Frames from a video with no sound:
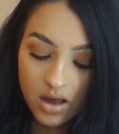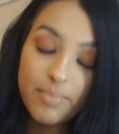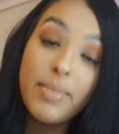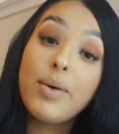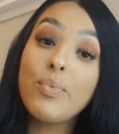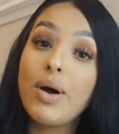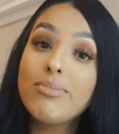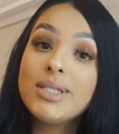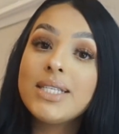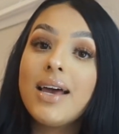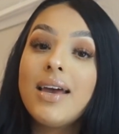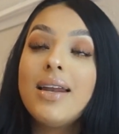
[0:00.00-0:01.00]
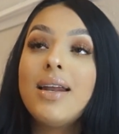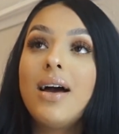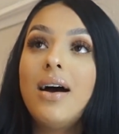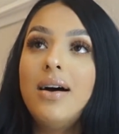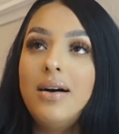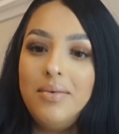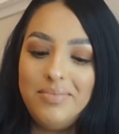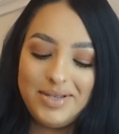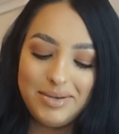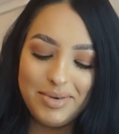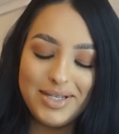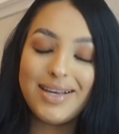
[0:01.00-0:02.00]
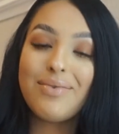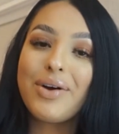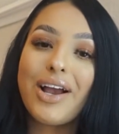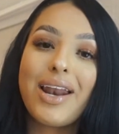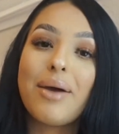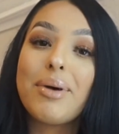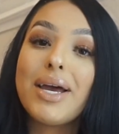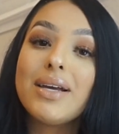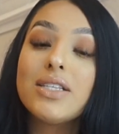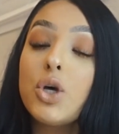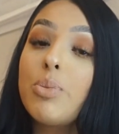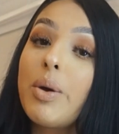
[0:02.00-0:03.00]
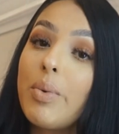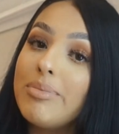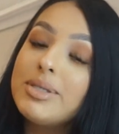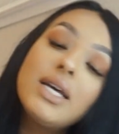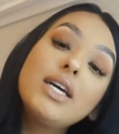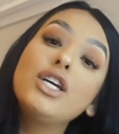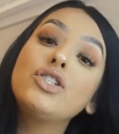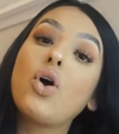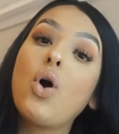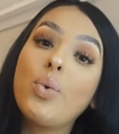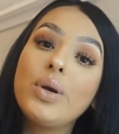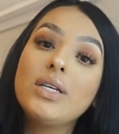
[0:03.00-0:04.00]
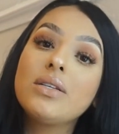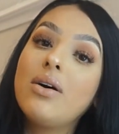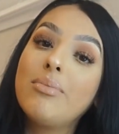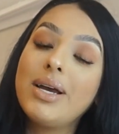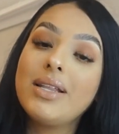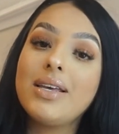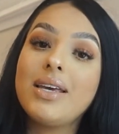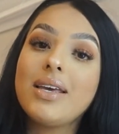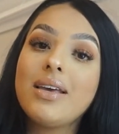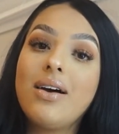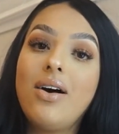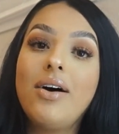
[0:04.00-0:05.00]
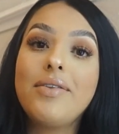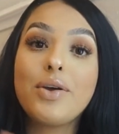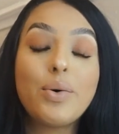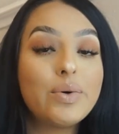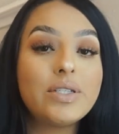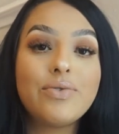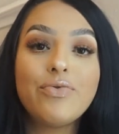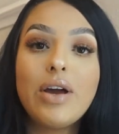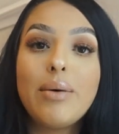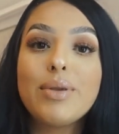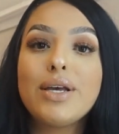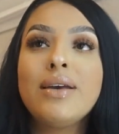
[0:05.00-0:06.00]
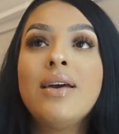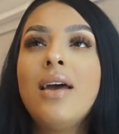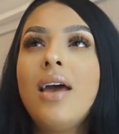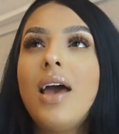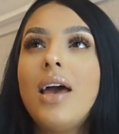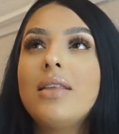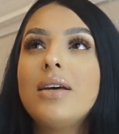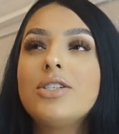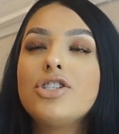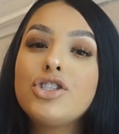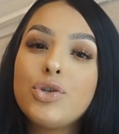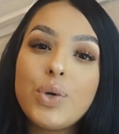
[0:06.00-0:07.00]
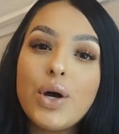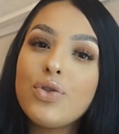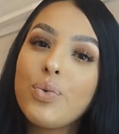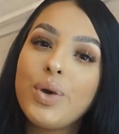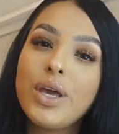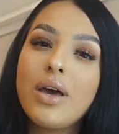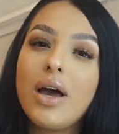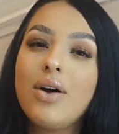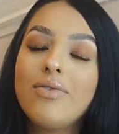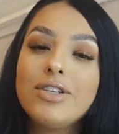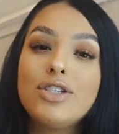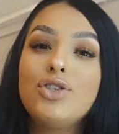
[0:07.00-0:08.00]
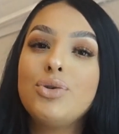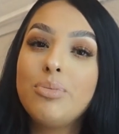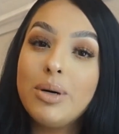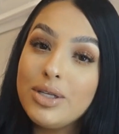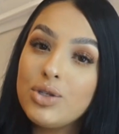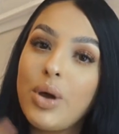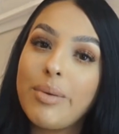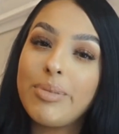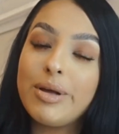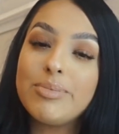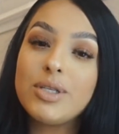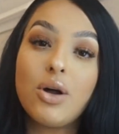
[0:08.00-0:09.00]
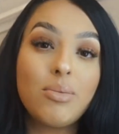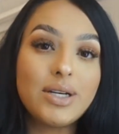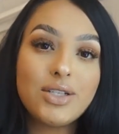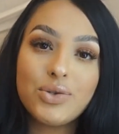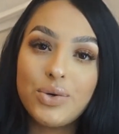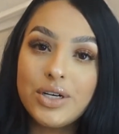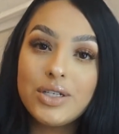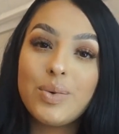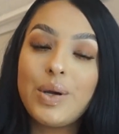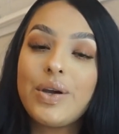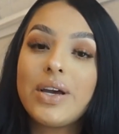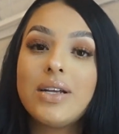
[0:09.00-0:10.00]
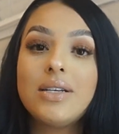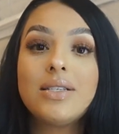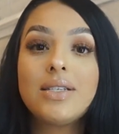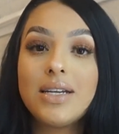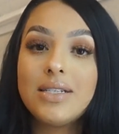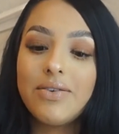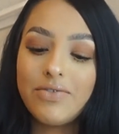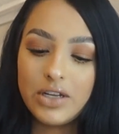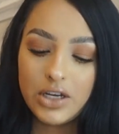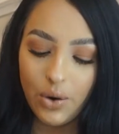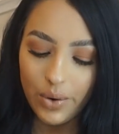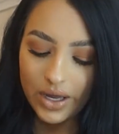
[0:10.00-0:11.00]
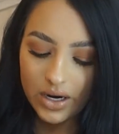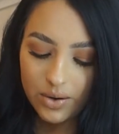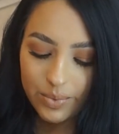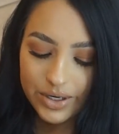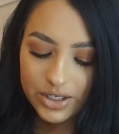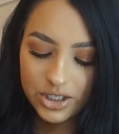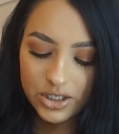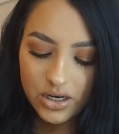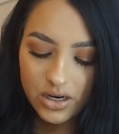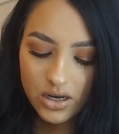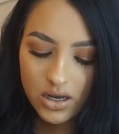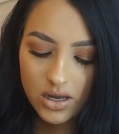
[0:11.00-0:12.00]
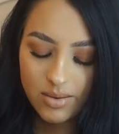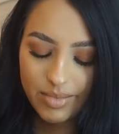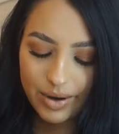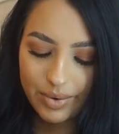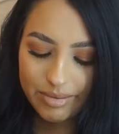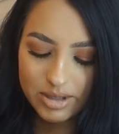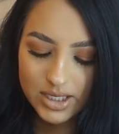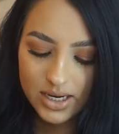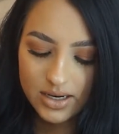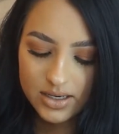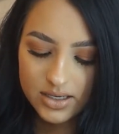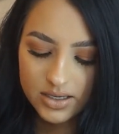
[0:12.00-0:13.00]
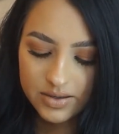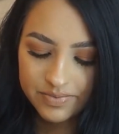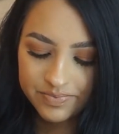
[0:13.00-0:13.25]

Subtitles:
My website, somebody said, where can I buy it? So my website is always on my link on the Colton Family. And then just throughout the week, I obviously do put swipe ups on my stories where you guys can definitely go ahead and reach my website.